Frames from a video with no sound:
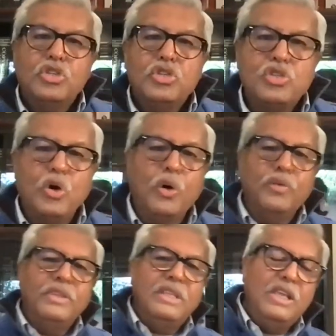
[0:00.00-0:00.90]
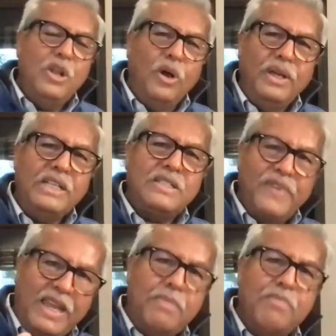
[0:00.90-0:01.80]
So, you know, it's
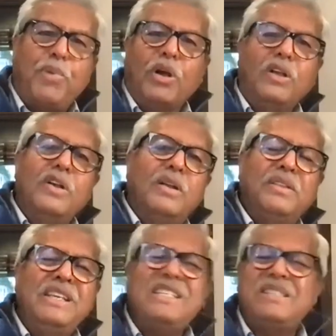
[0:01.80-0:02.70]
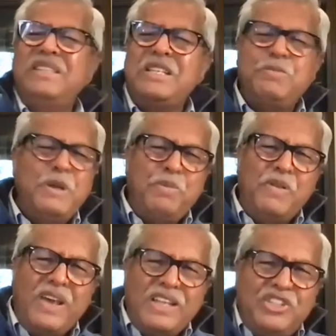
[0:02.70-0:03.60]
very important. These people
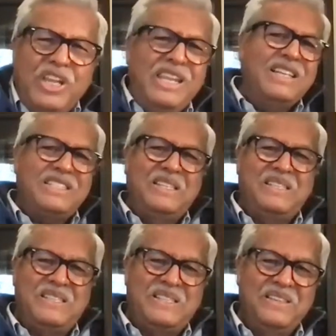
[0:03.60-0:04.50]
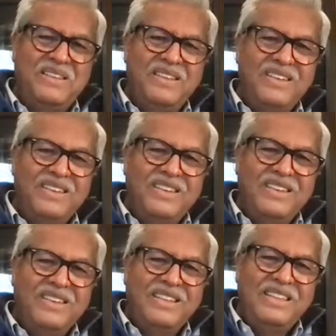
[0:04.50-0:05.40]
were geniuses.
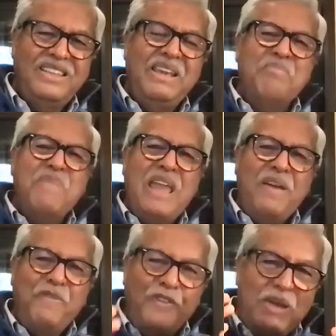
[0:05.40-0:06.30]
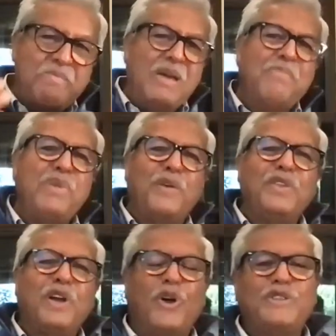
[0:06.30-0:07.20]
Every member of
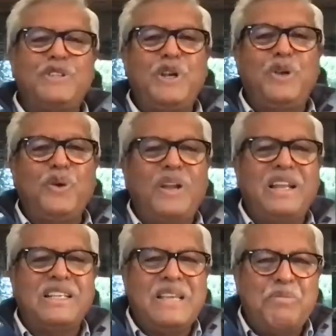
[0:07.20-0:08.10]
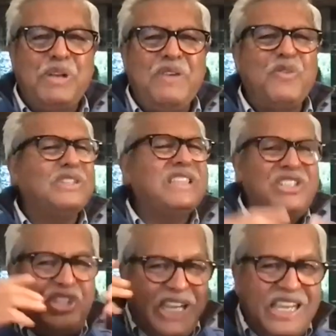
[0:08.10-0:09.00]
the Constituent Assembly was
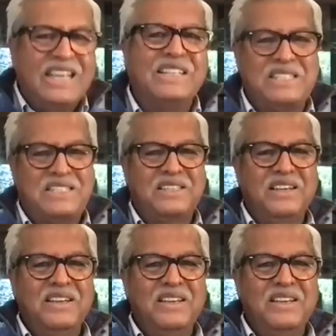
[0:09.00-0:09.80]
a genius.